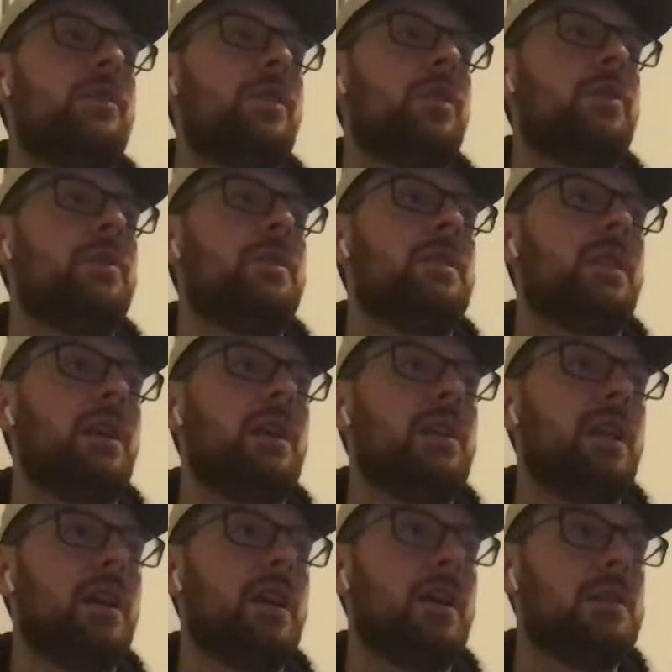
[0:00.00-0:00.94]
I don't
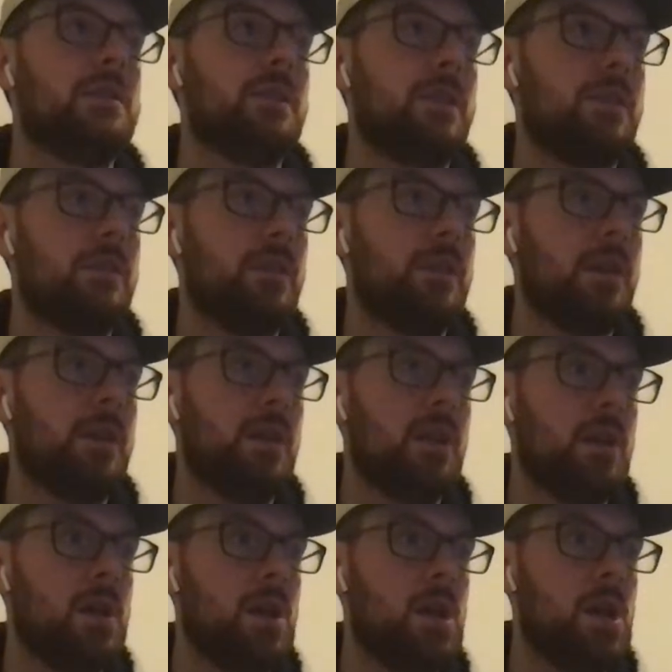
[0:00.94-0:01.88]
know what they like
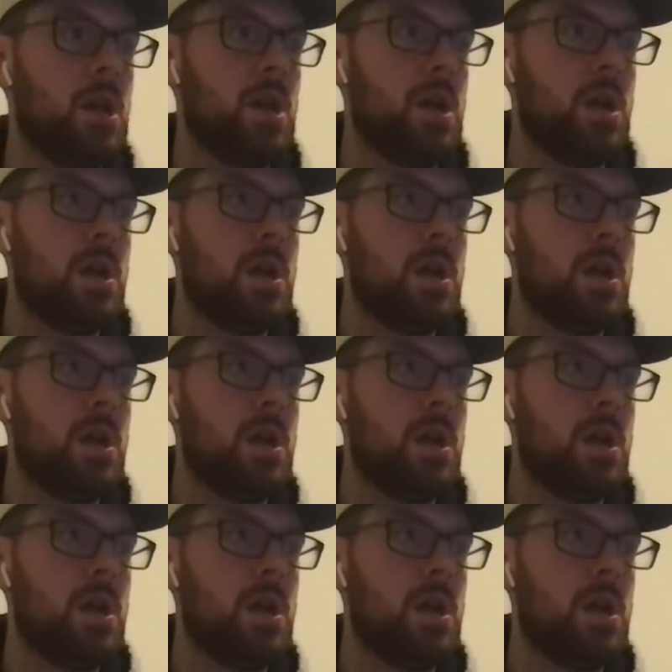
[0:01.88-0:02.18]
internally.